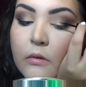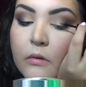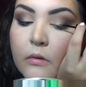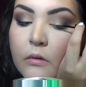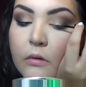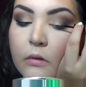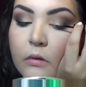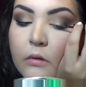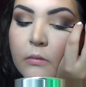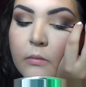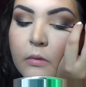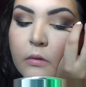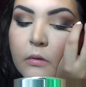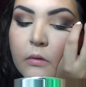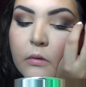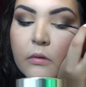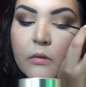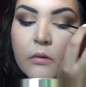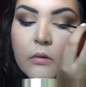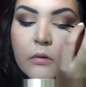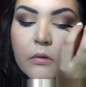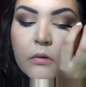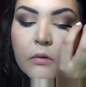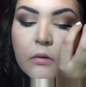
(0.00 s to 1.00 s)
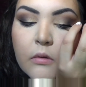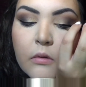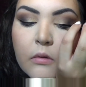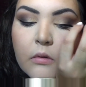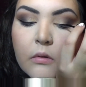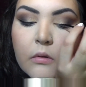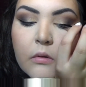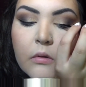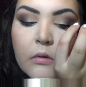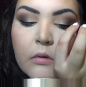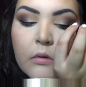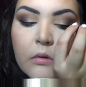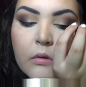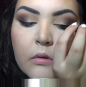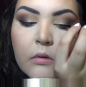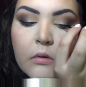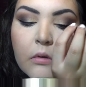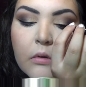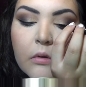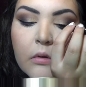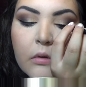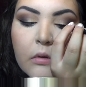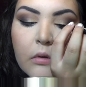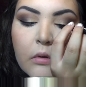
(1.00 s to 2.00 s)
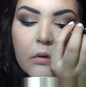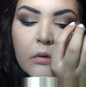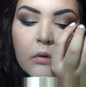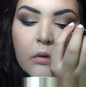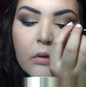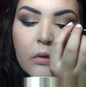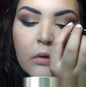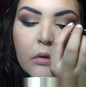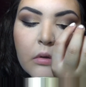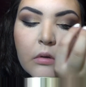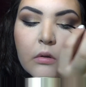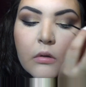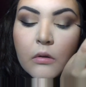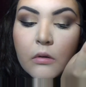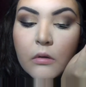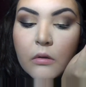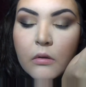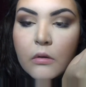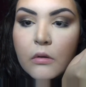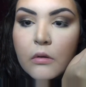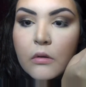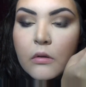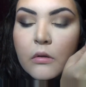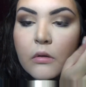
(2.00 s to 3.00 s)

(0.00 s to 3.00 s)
I just fix it with a Q-tip if that ever happens.